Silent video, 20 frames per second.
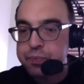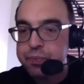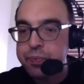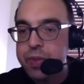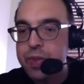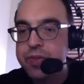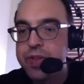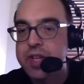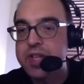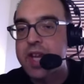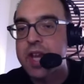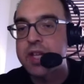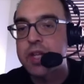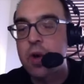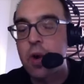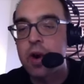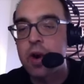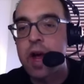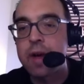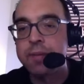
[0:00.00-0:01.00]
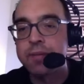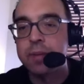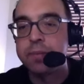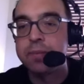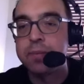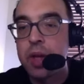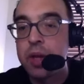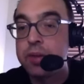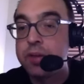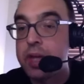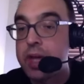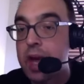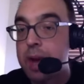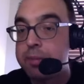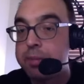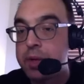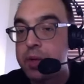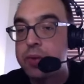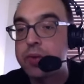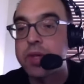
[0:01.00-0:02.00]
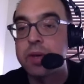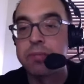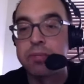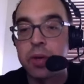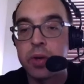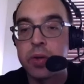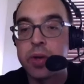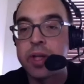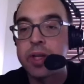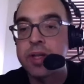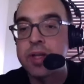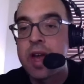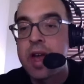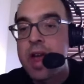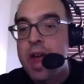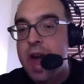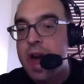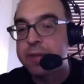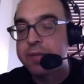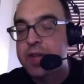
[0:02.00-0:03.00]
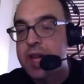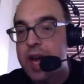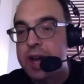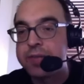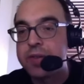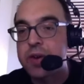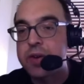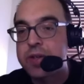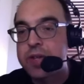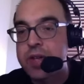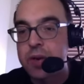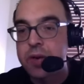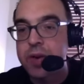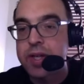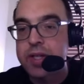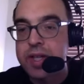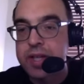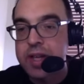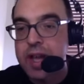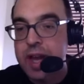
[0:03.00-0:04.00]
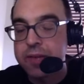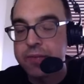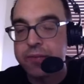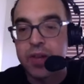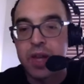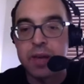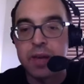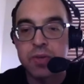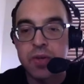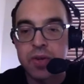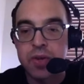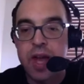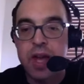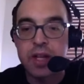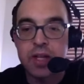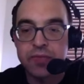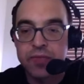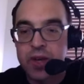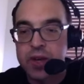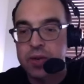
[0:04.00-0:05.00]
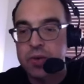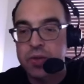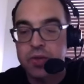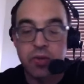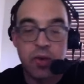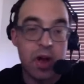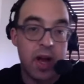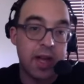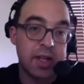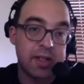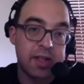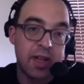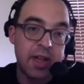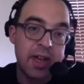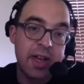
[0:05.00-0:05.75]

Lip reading: This says, Gorav, the Blues and Bruins have tied their series today. Flames are next, fingers crossed.